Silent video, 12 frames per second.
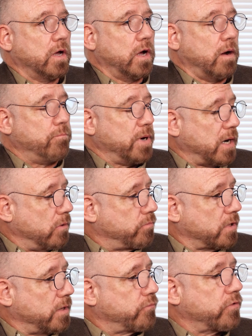about
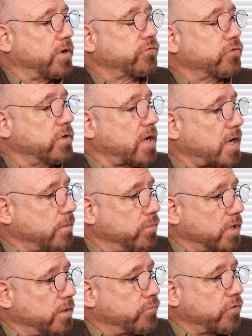blood pressure and high
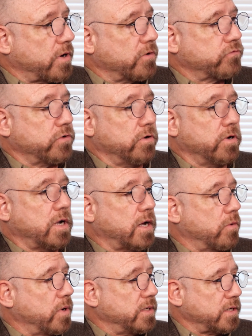blood pressure and how
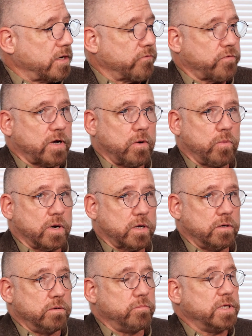to identify what
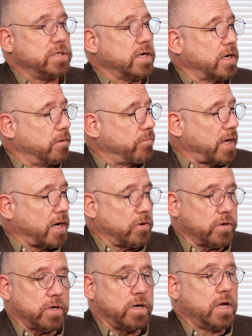can be done
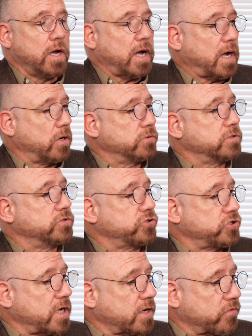about it, how to
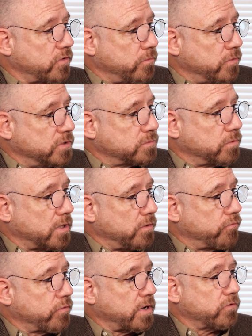check someone's blood
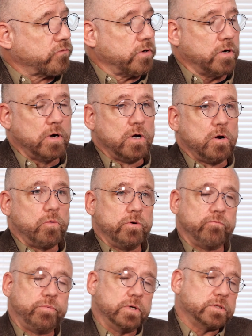pressure.
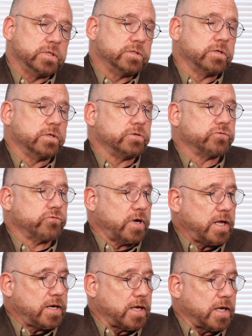We've built into the
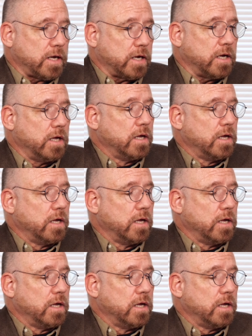training